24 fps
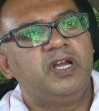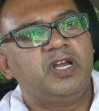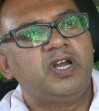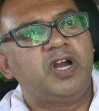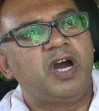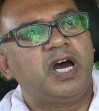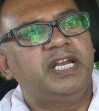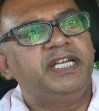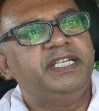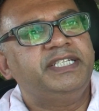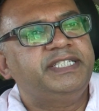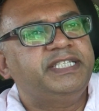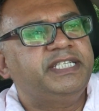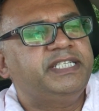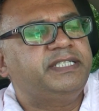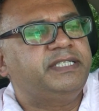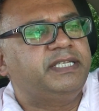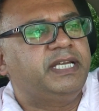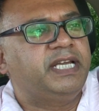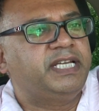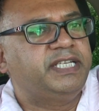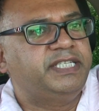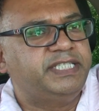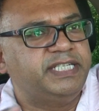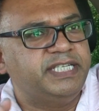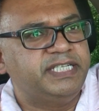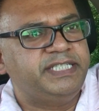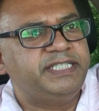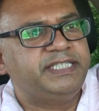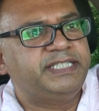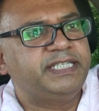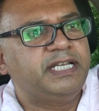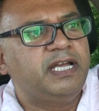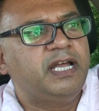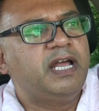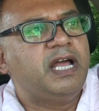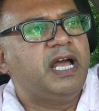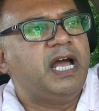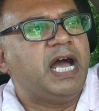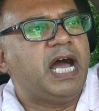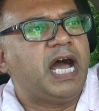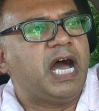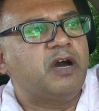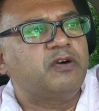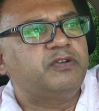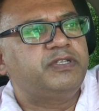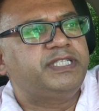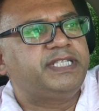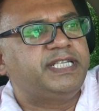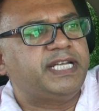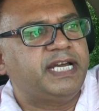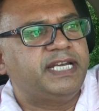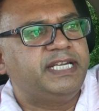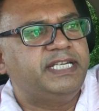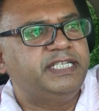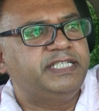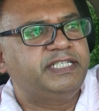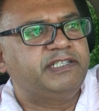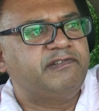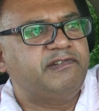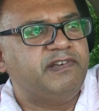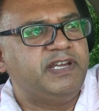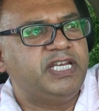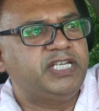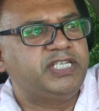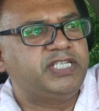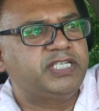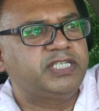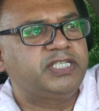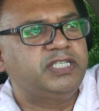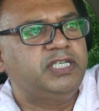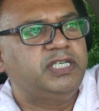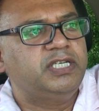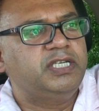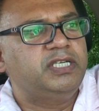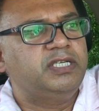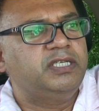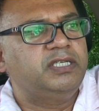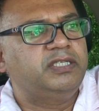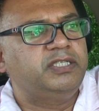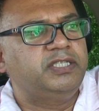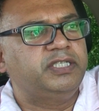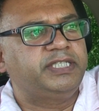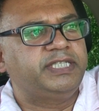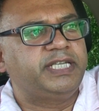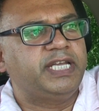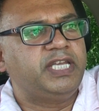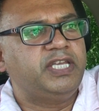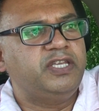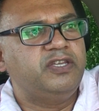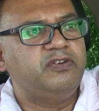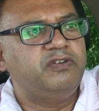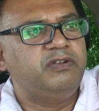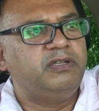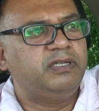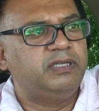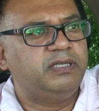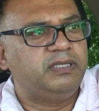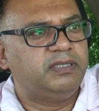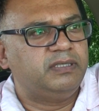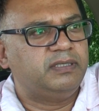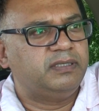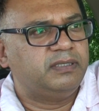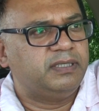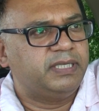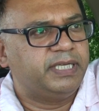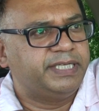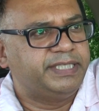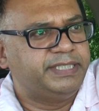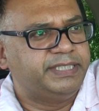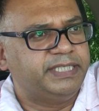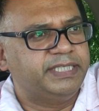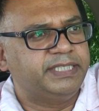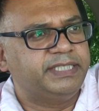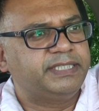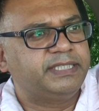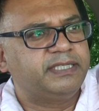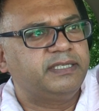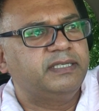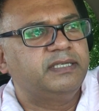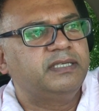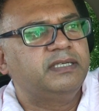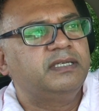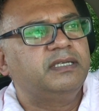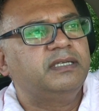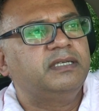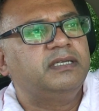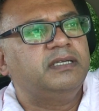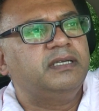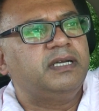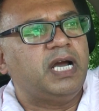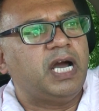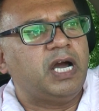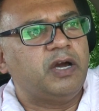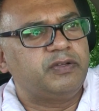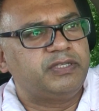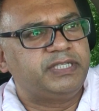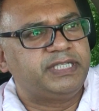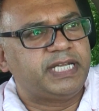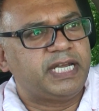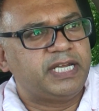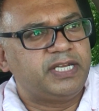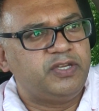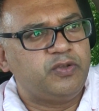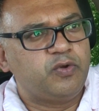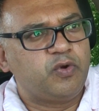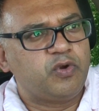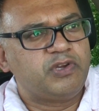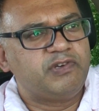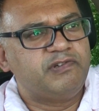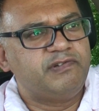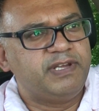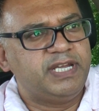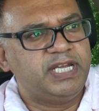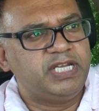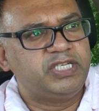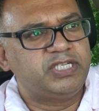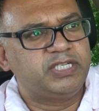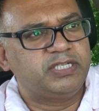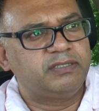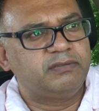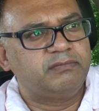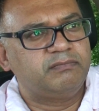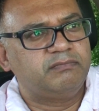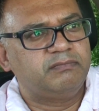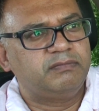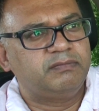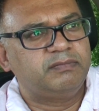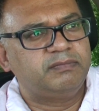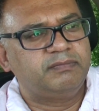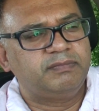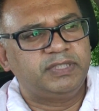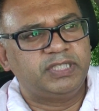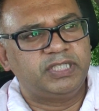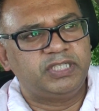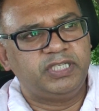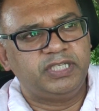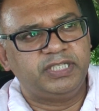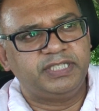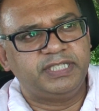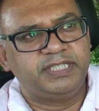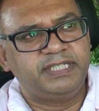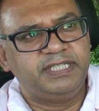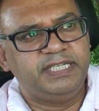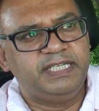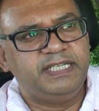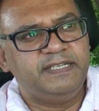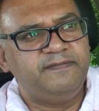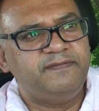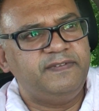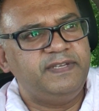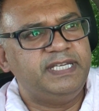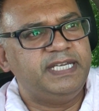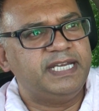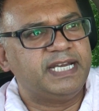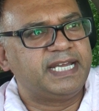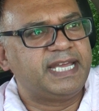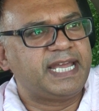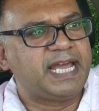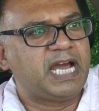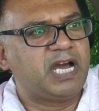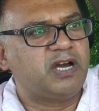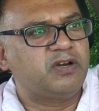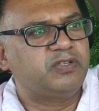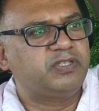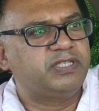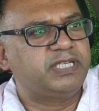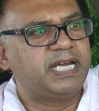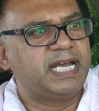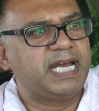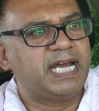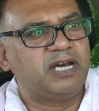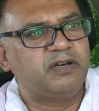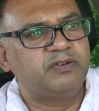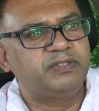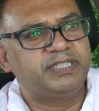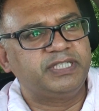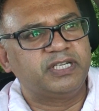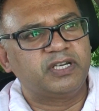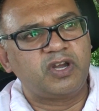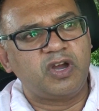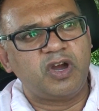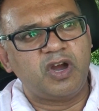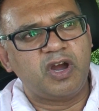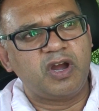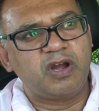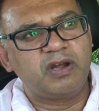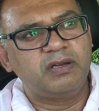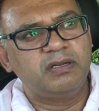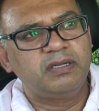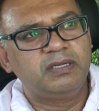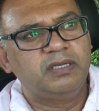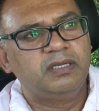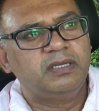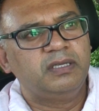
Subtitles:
God exists outside His creation, just like you exist outside your creation, such as a TV, a couch, a house, a car.